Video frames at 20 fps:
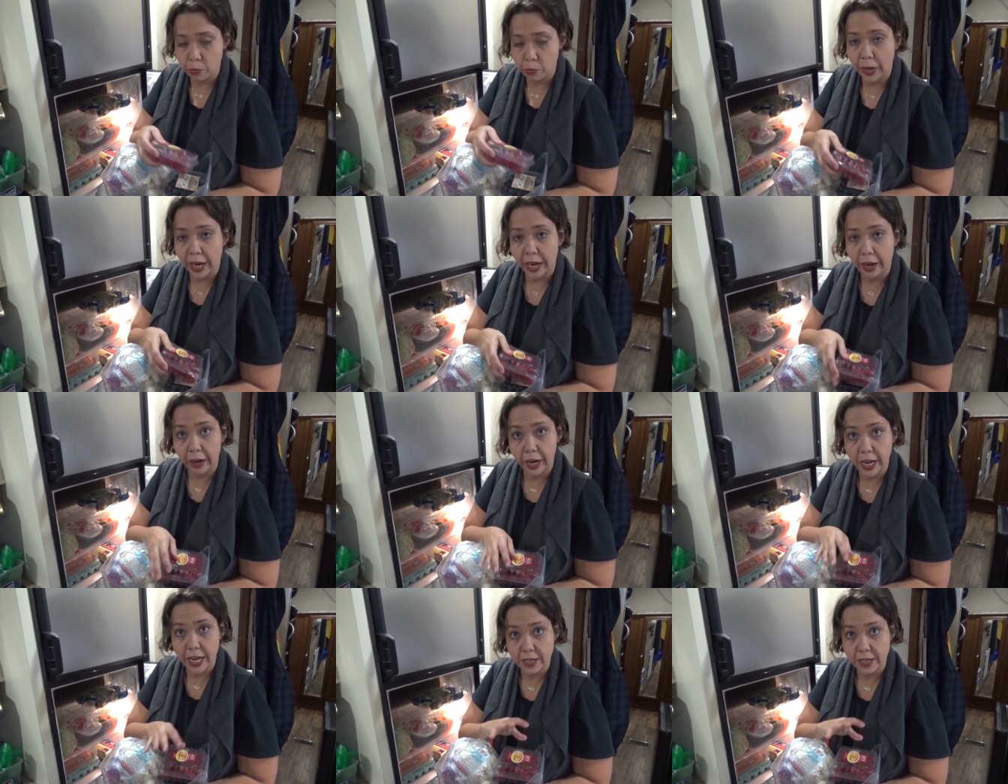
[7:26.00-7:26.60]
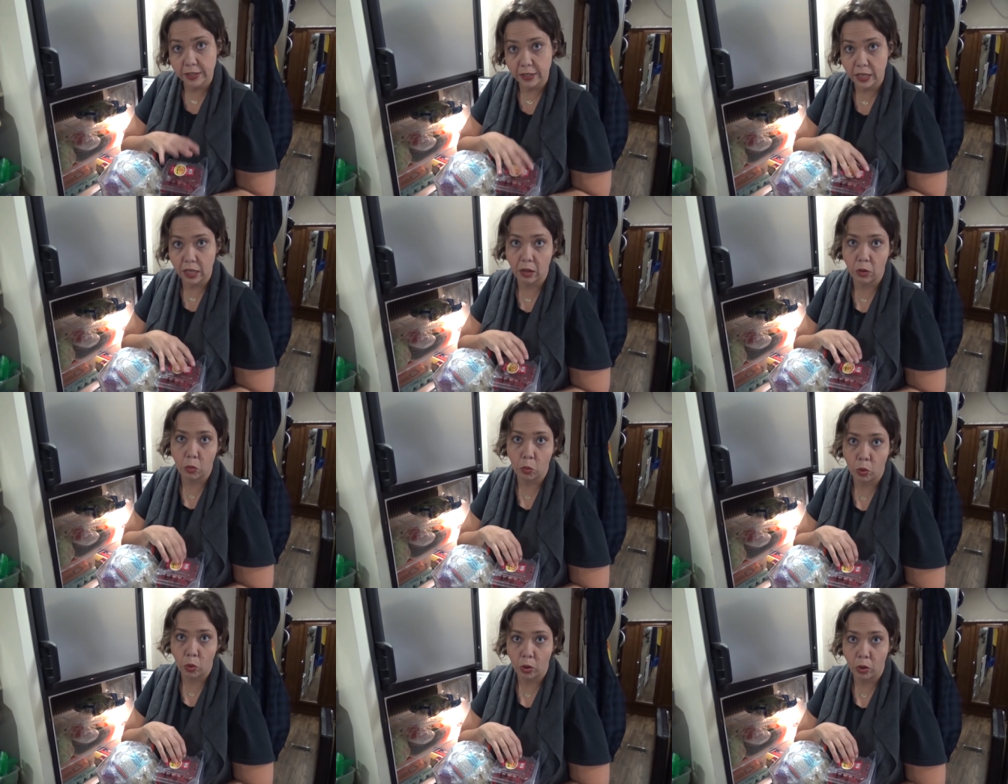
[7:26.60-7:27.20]
berries
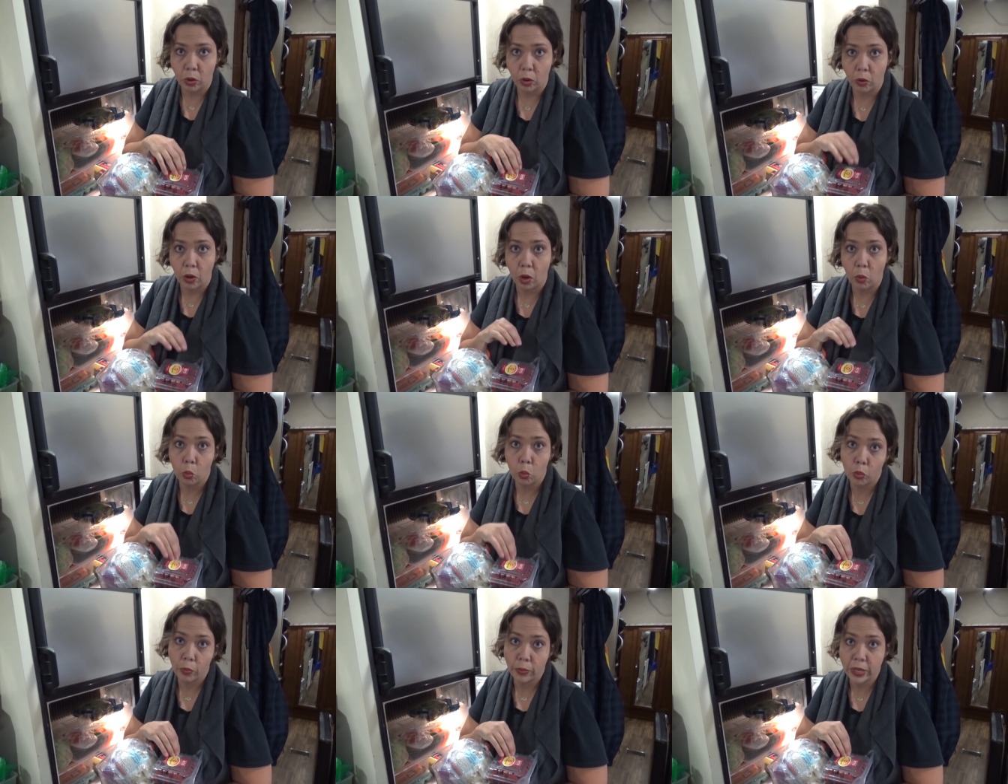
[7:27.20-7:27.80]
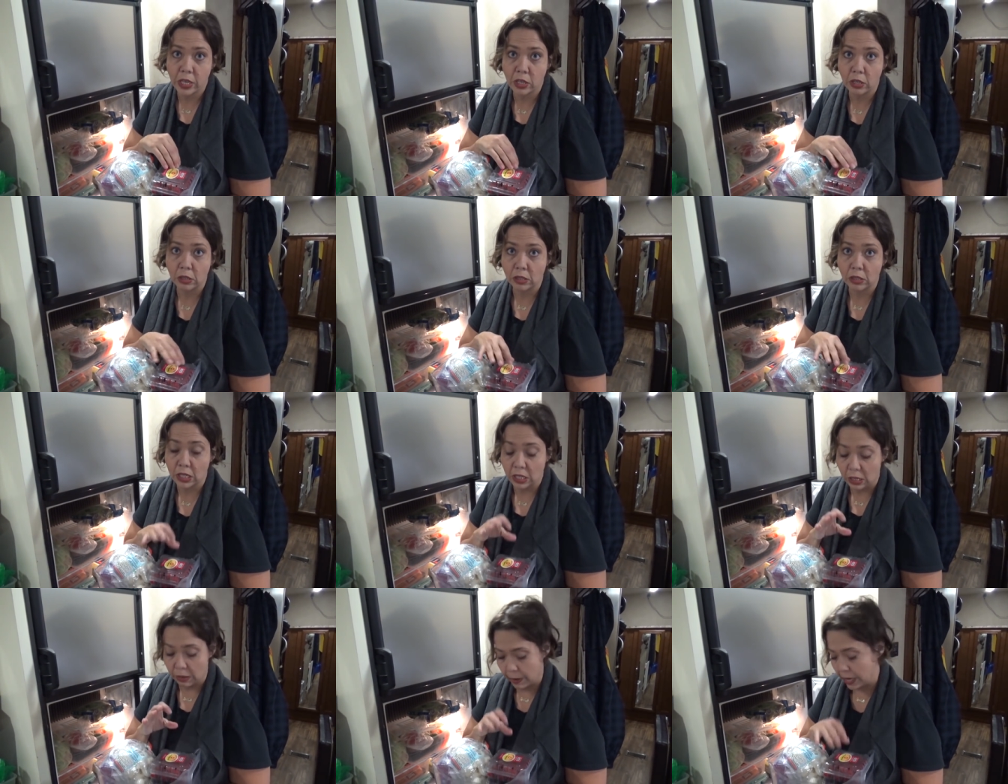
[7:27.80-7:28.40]
that we'll be
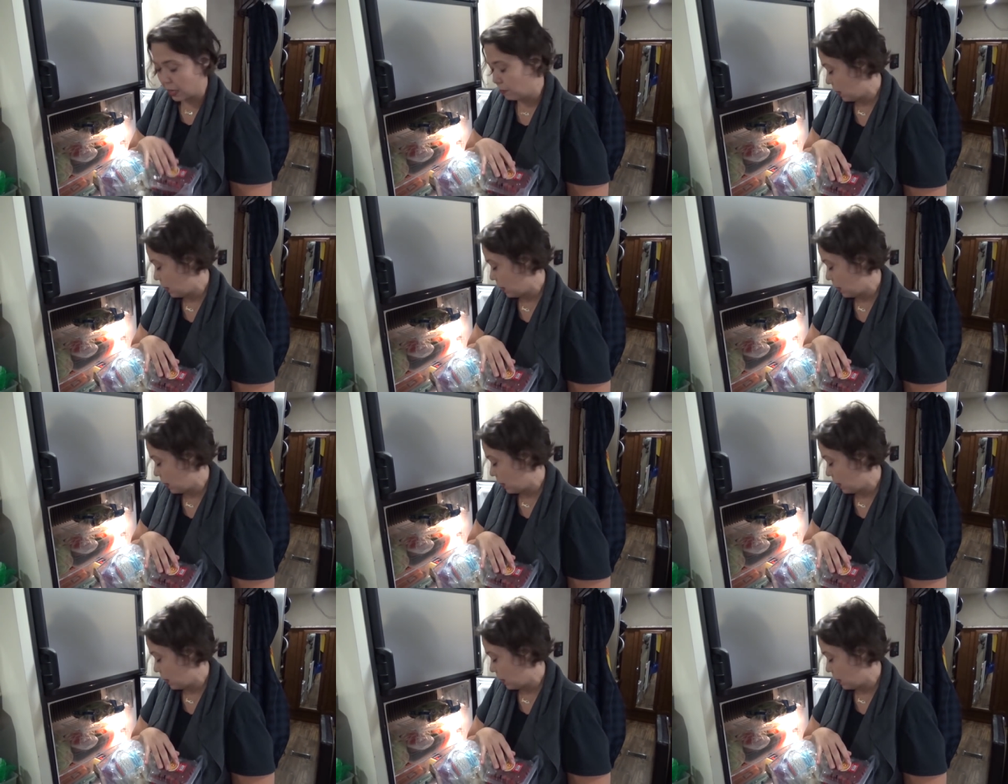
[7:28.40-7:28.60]
using to make